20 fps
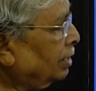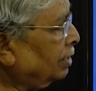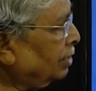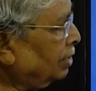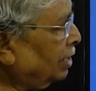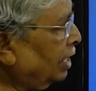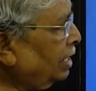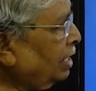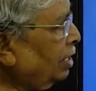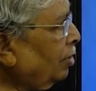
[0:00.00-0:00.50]

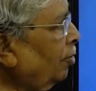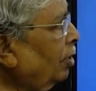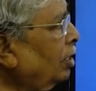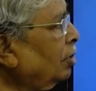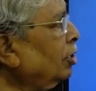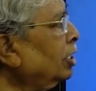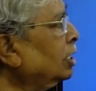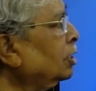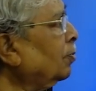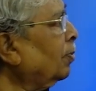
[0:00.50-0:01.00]
z equal
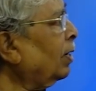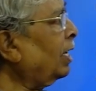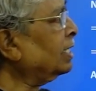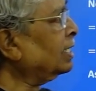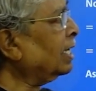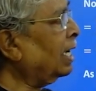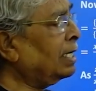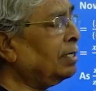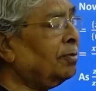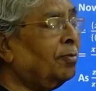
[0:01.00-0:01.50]
to x
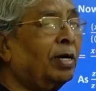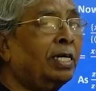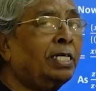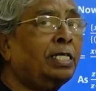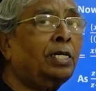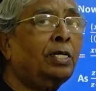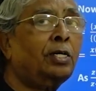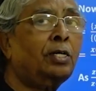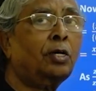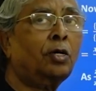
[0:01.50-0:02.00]
plus
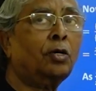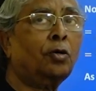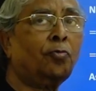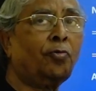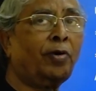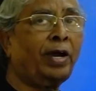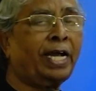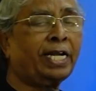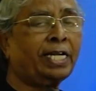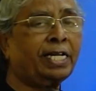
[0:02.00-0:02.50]
iy,
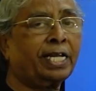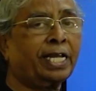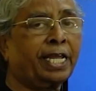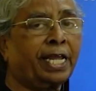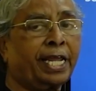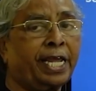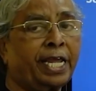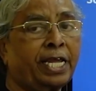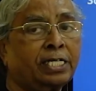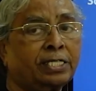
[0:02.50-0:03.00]

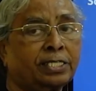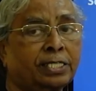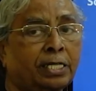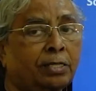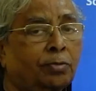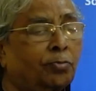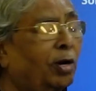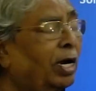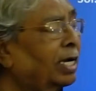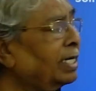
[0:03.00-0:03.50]
where x
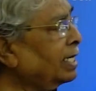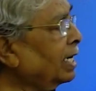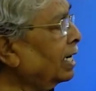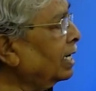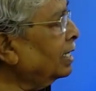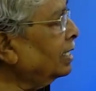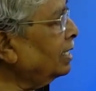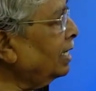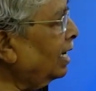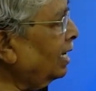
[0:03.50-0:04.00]
and y
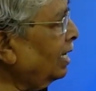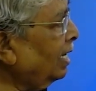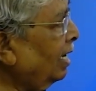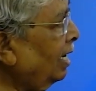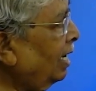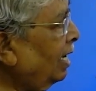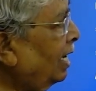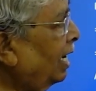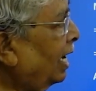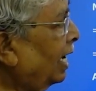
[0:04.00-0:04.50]
are
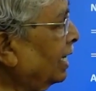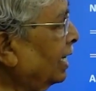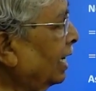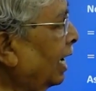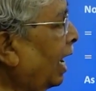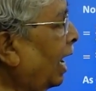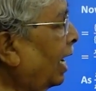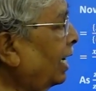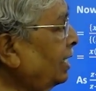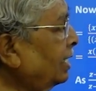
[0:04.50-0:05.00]
real
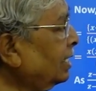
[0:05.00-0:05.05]
and I